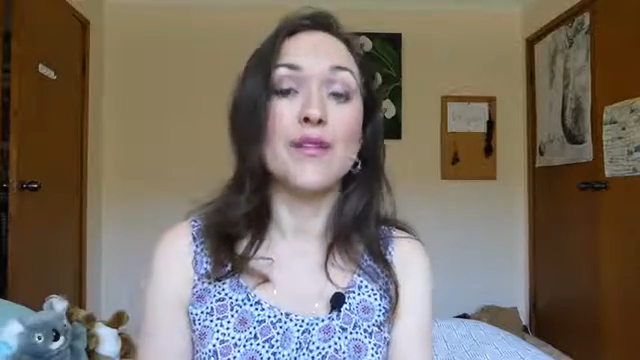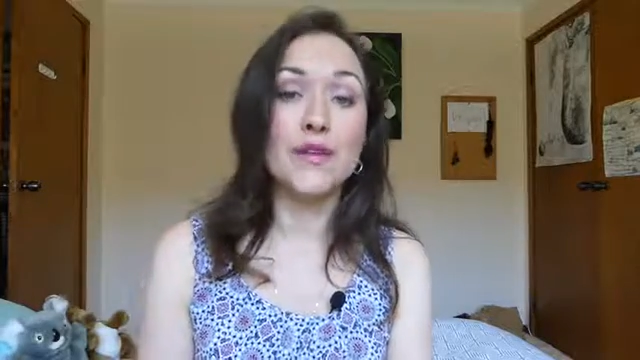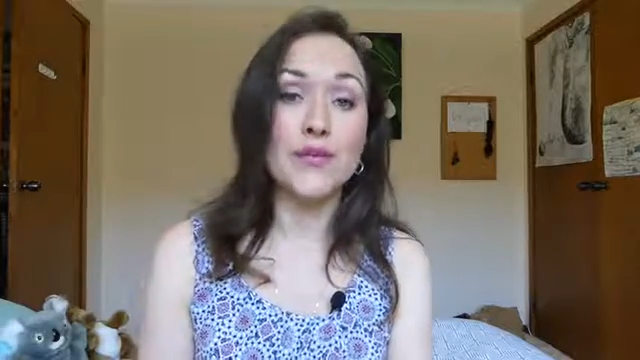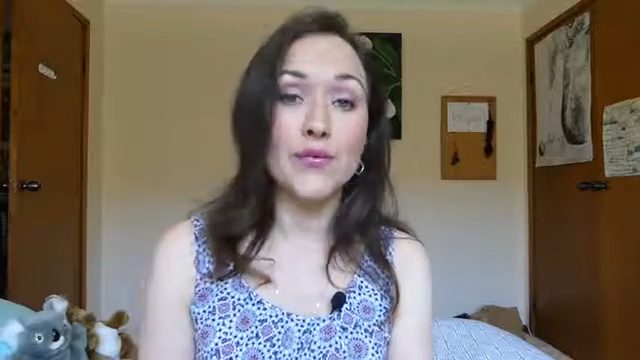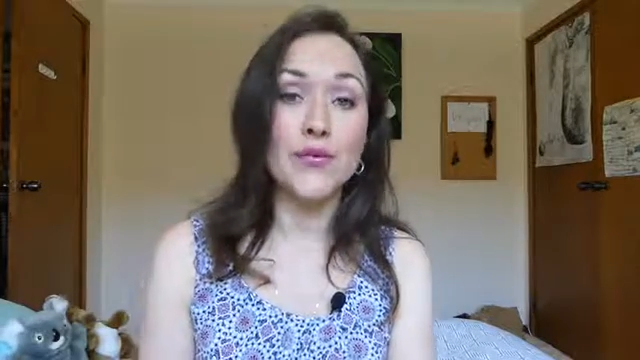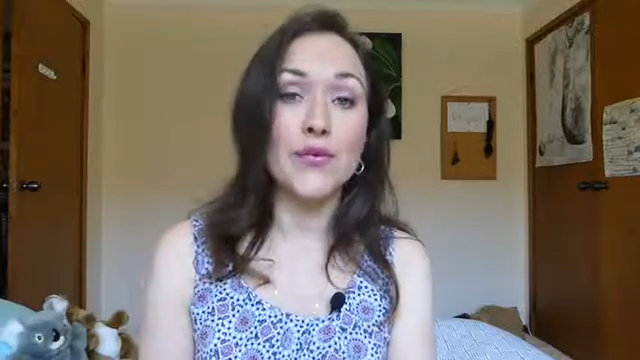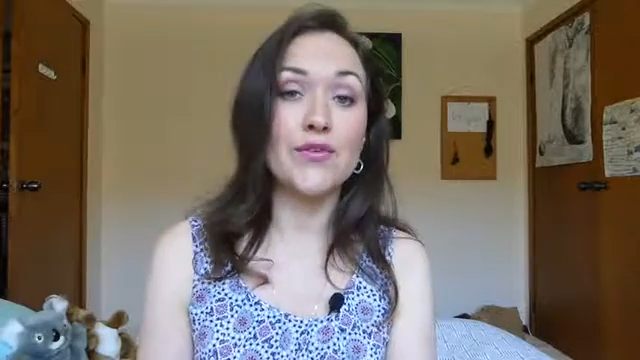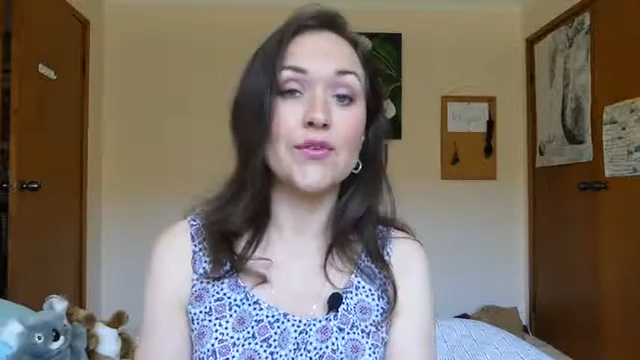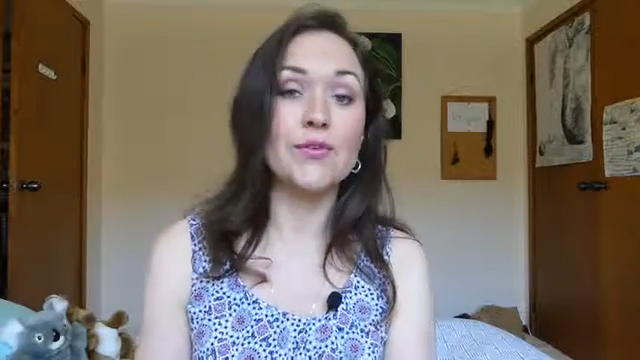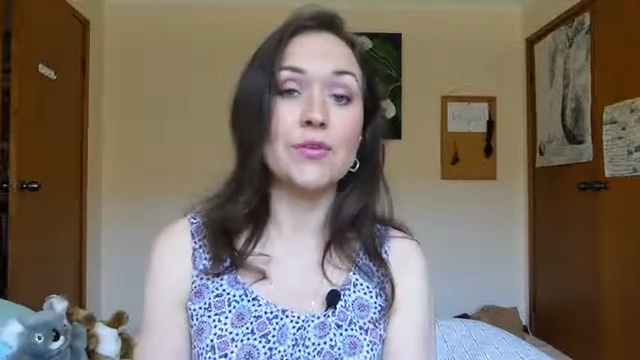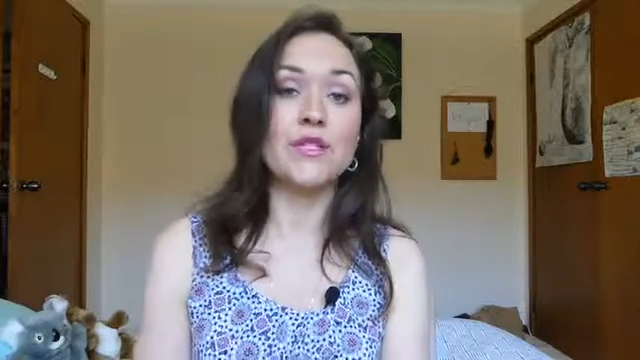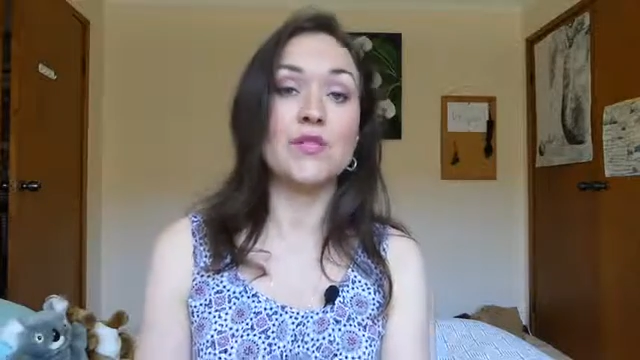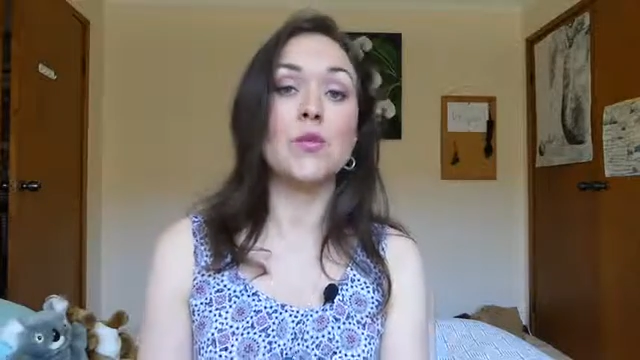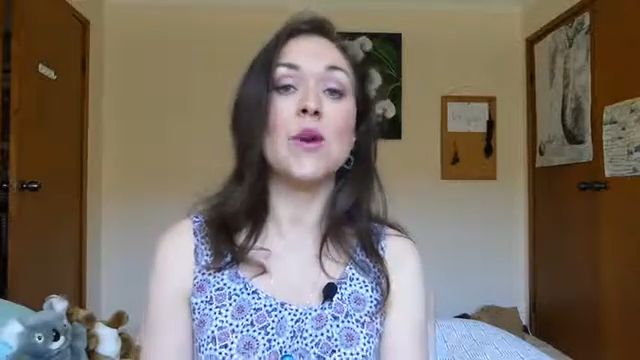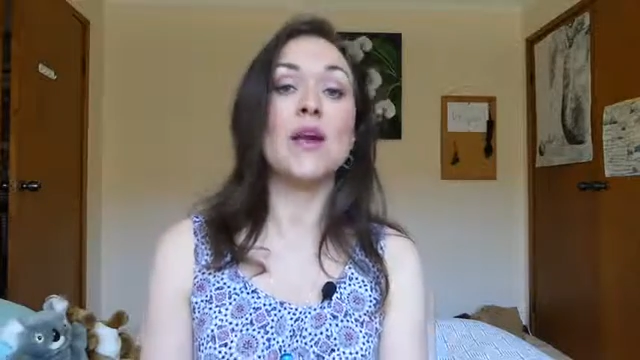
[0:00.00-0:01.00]
difference
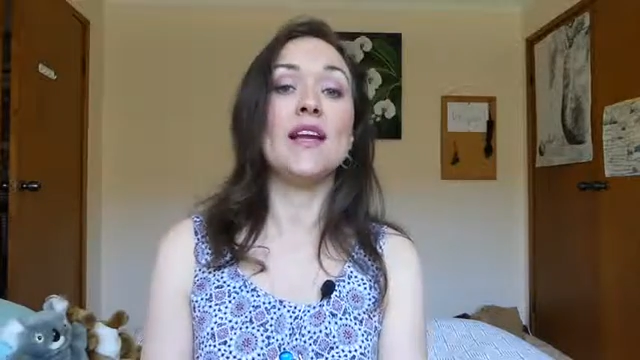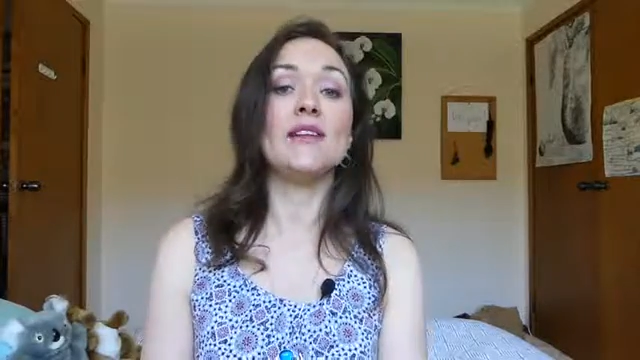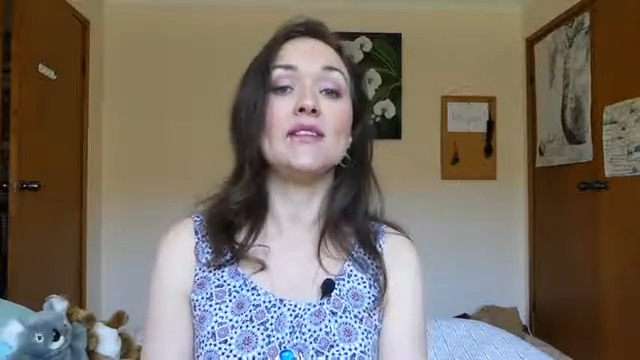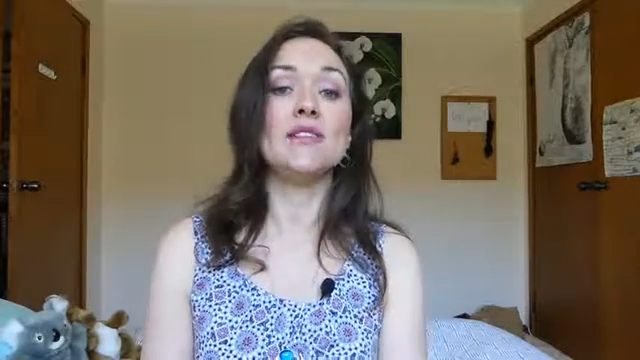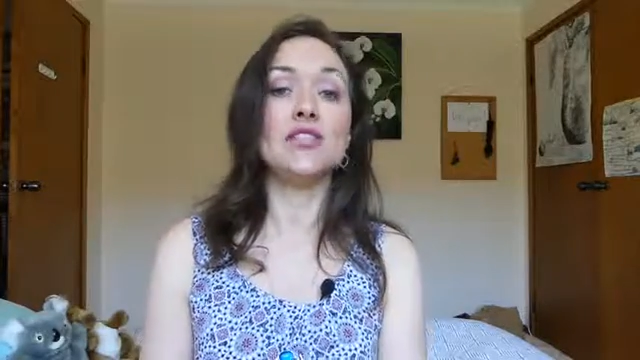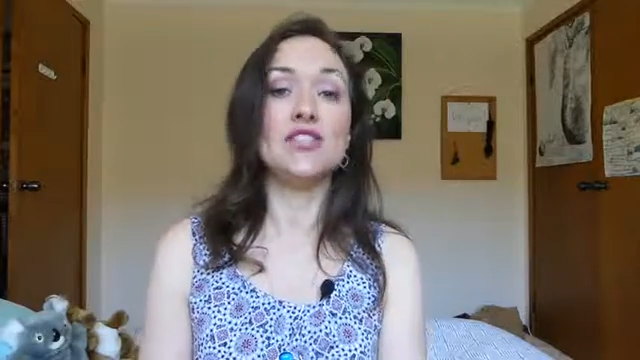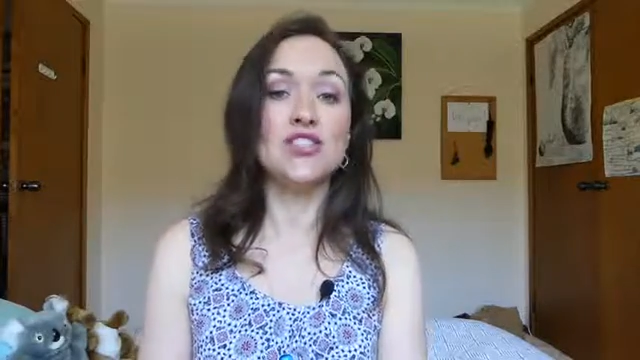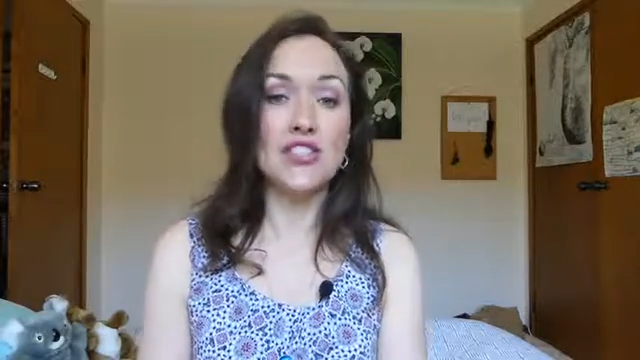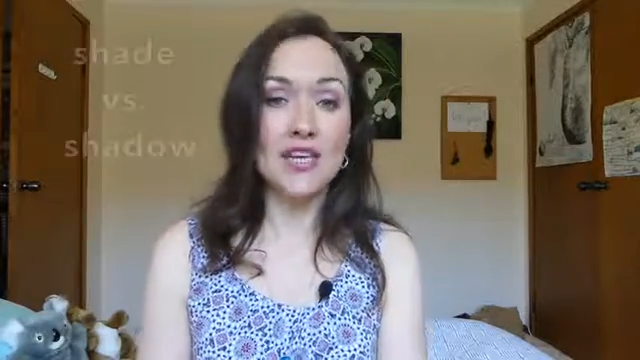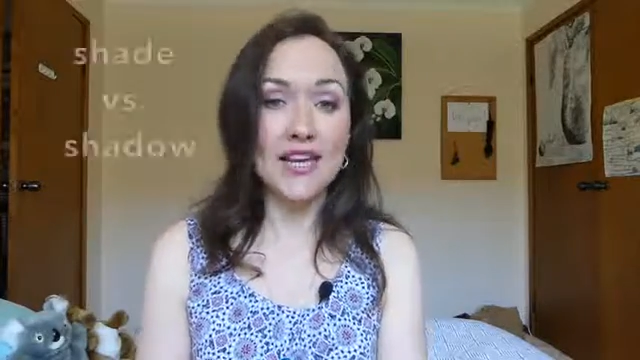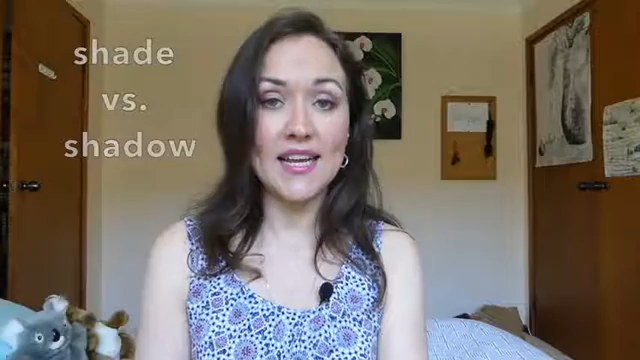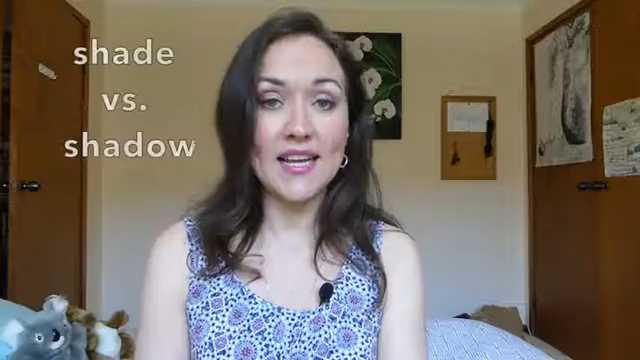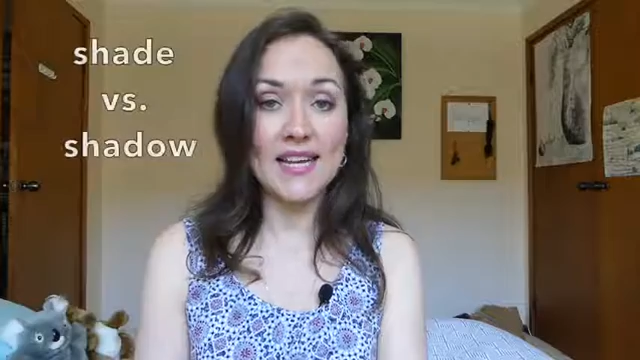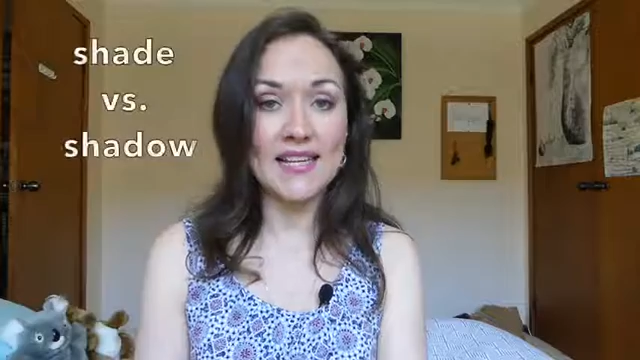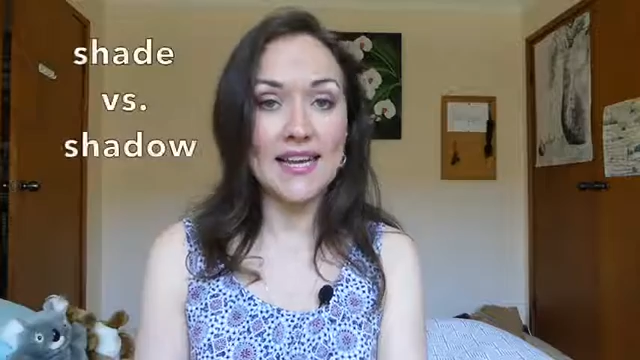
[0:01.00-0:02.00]
between
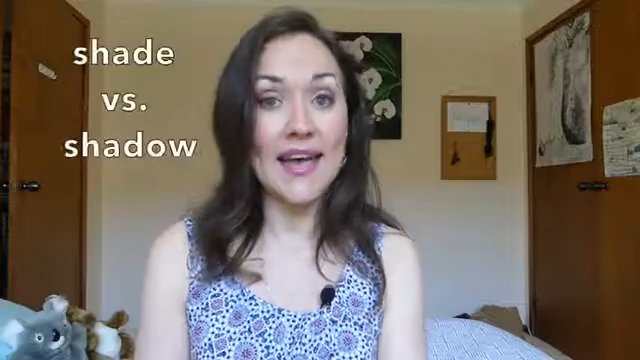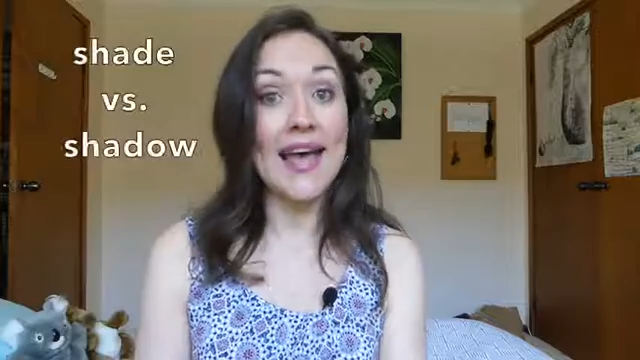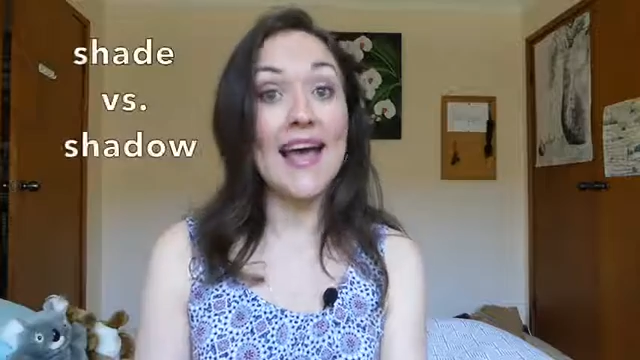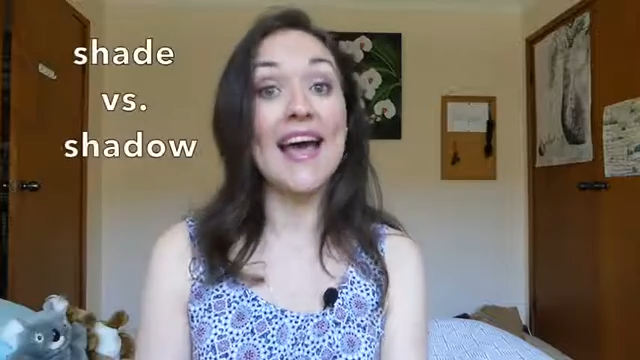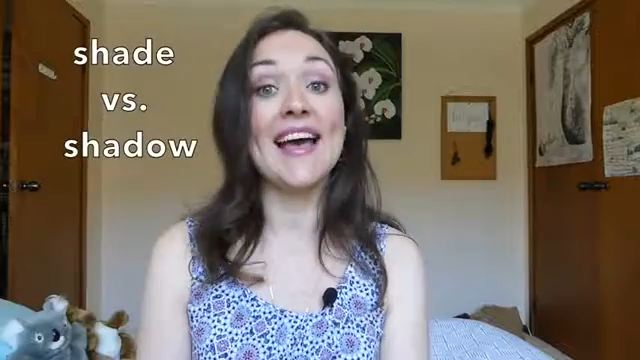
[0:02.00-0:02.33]
shade